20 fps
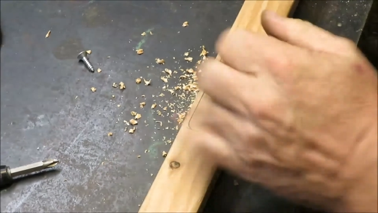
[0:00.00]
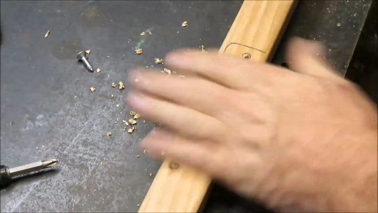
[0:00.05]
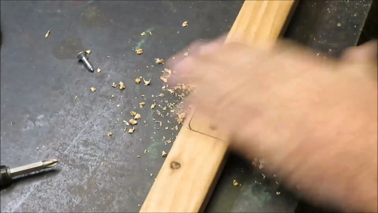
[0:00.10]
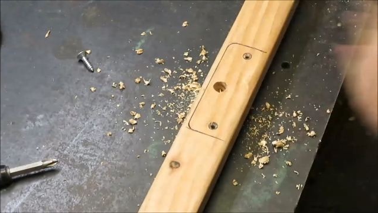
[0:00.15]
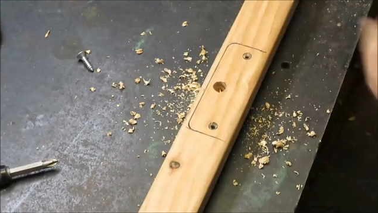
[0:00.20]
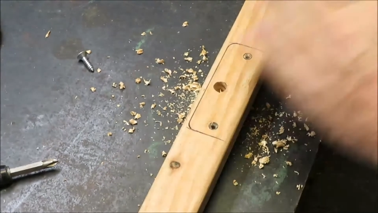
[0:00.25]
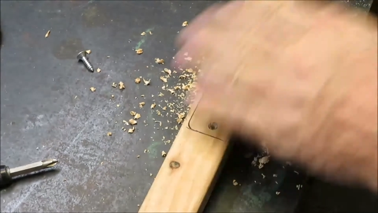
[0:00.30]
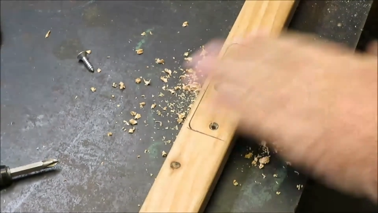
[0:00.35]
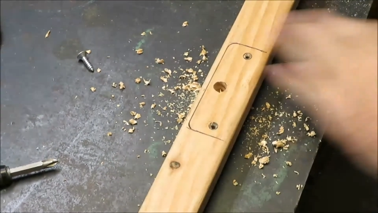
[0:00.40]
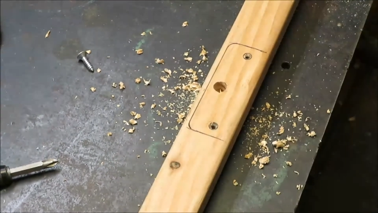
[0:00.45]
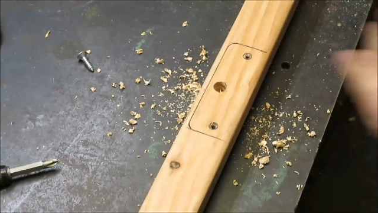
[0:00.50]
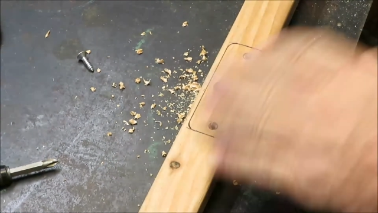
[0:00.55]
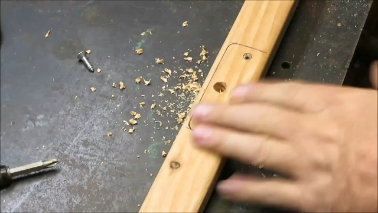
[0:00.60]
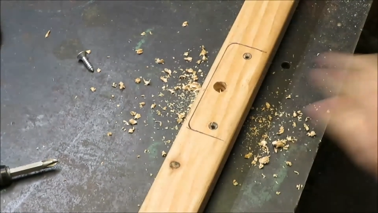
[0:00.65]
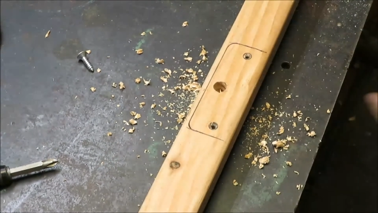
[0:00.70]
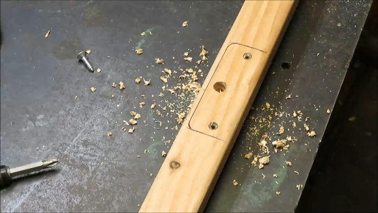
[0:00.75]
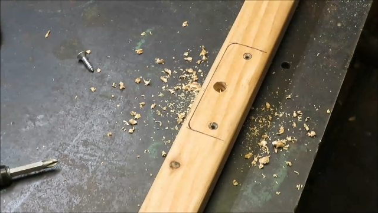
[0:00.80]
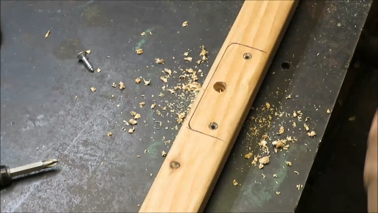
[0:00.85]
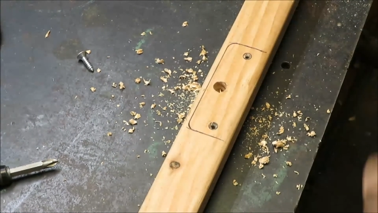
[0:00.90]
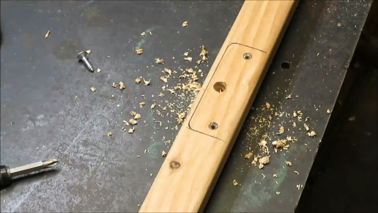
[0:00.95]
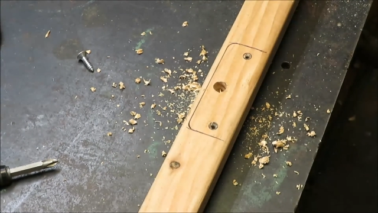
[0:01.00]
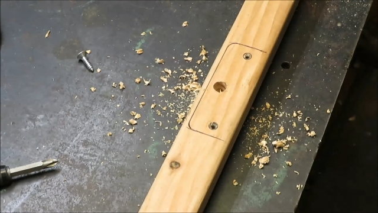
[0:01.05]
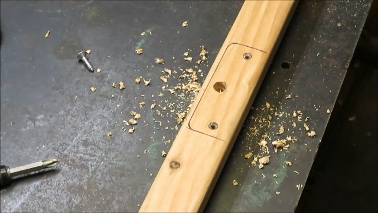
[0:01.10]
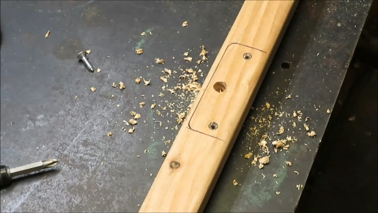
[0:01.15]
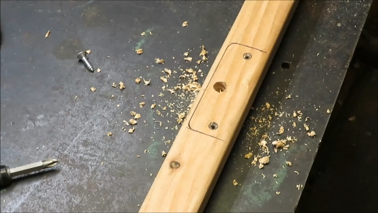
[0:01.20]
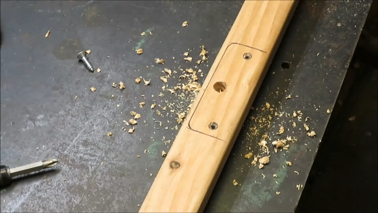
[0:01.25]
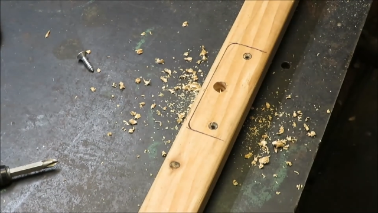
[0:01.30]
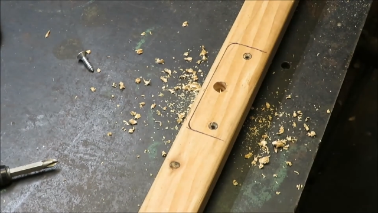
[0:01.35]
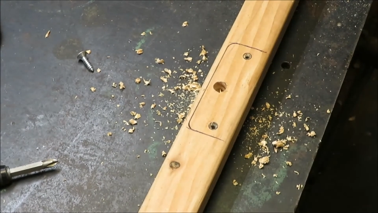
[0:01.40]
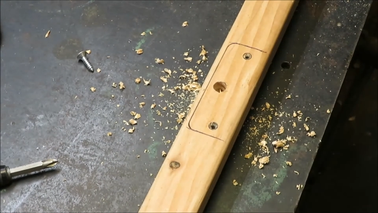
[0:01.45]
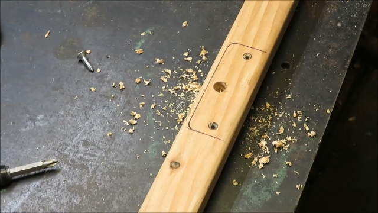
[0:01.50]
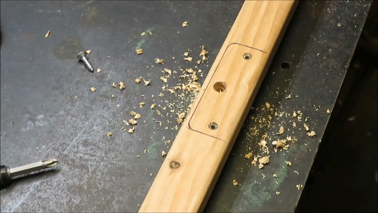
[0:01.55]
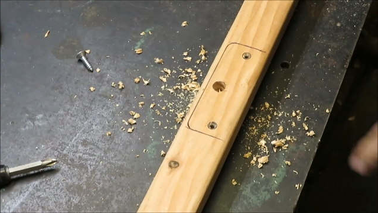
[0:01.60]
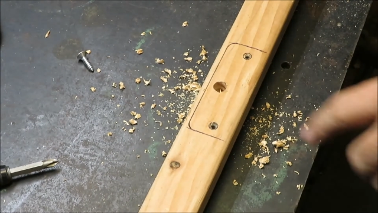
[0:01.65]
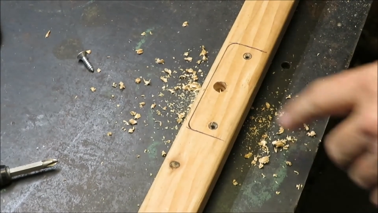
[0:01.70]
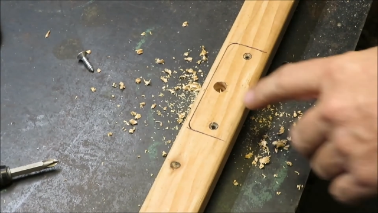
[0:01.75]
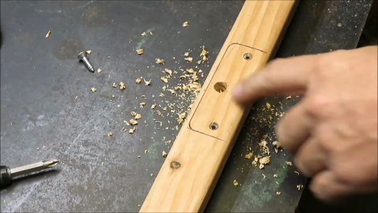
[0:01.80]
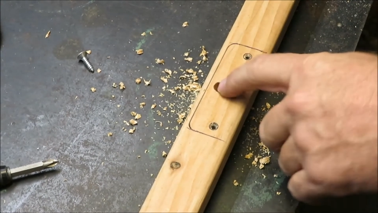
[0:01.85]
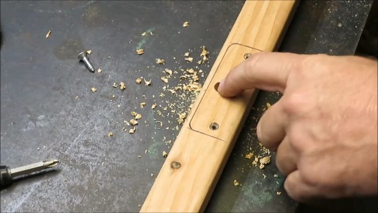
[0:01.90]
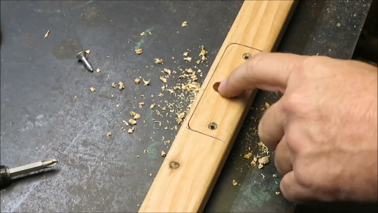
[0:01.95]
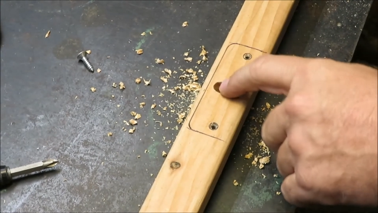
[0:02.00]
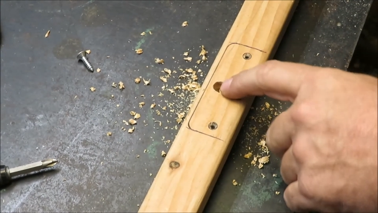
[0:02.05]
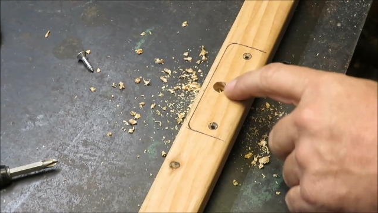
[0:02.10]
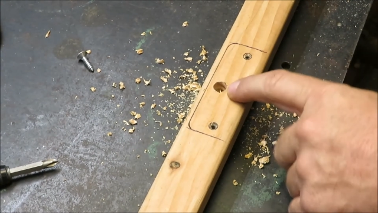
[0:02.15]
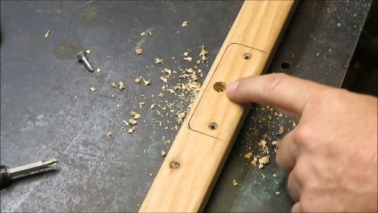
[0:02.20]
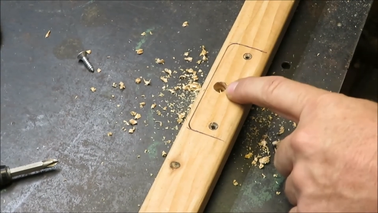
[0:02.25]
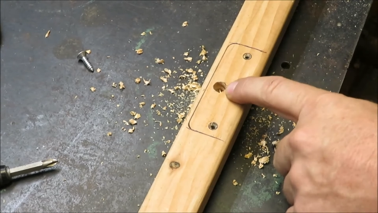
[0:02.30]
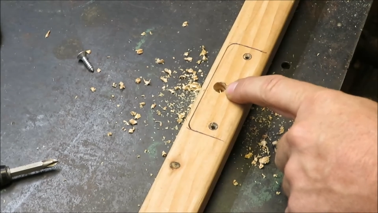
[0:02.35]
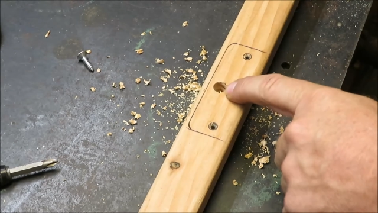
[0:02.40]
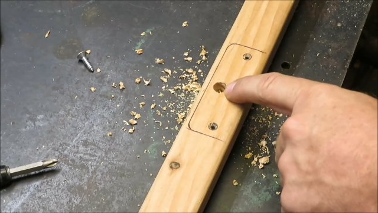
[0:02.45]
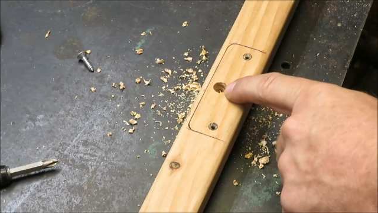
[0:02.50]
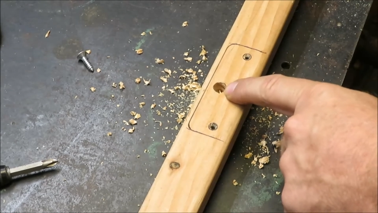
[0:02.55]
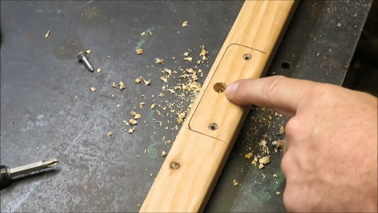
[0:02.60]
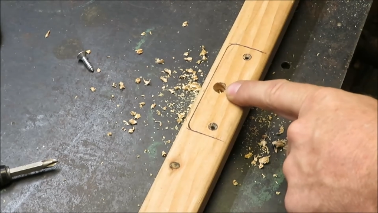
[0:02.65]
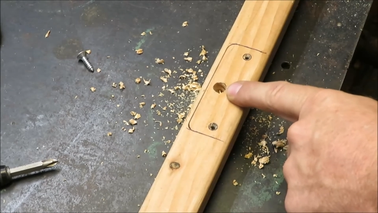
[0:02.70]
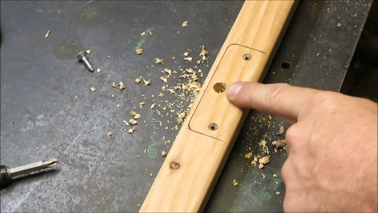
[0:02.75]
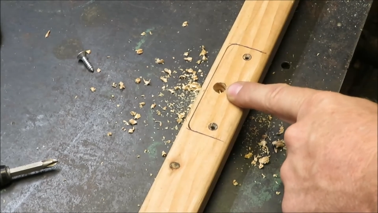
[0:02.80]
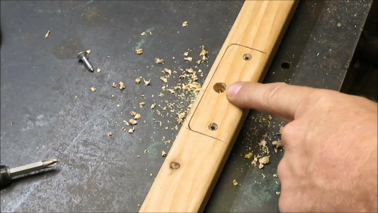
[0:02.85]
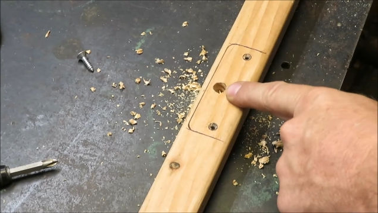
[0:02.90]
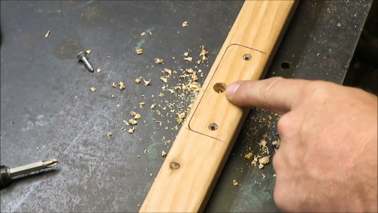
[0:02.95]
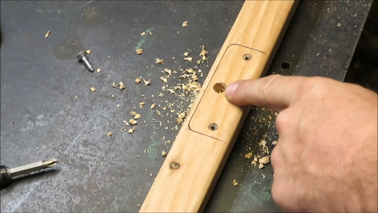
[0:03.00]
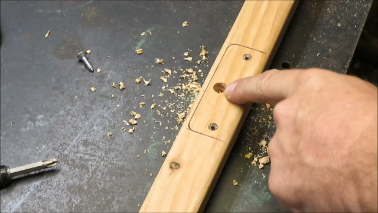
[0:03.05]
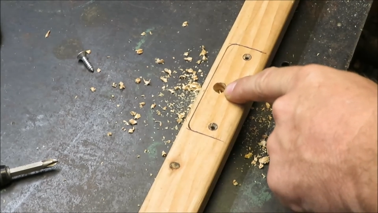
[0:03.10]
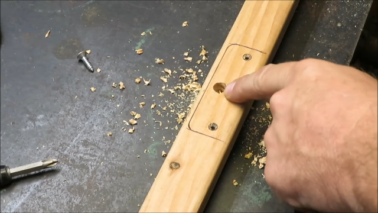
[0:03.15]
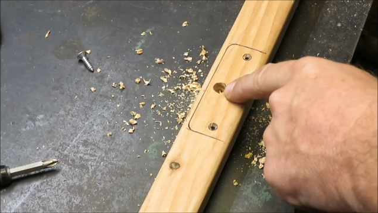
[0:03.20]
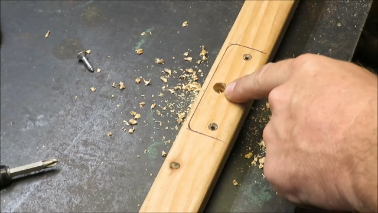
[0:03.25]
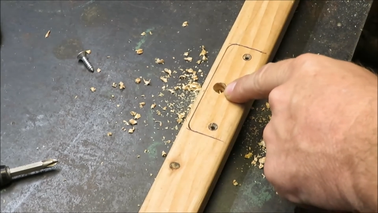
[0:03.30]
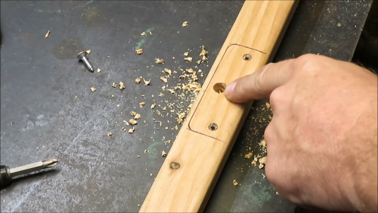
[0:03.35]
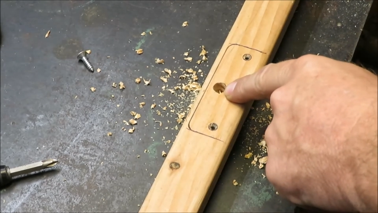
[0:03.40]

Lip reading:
Nobody's mouth can be seen.